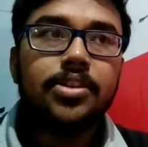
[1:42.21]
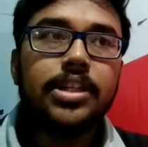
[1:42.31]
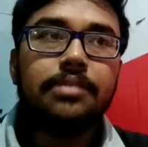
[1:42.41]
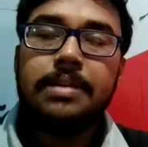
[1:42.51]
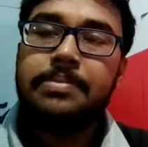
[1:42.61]

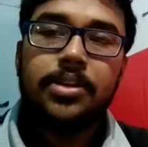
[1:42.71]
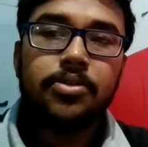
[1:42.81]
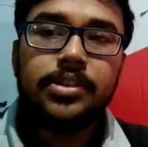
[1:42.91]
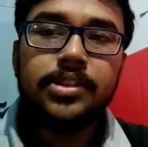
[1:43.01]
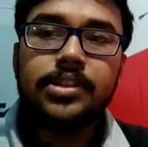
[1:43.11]
Okay, 50
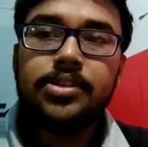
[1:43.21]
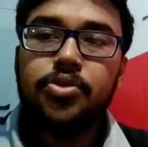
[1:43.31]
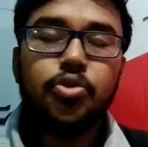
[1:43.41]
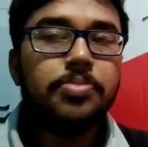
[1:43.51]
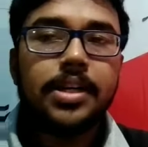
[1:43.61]
questions,
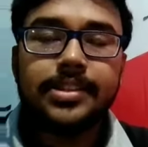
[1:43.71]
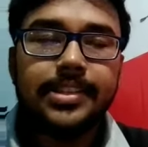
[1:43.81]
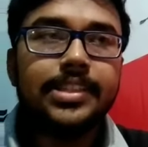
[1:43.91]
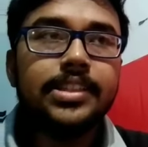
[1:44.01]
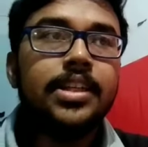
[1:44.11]
2 marks
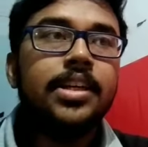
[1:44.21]
each,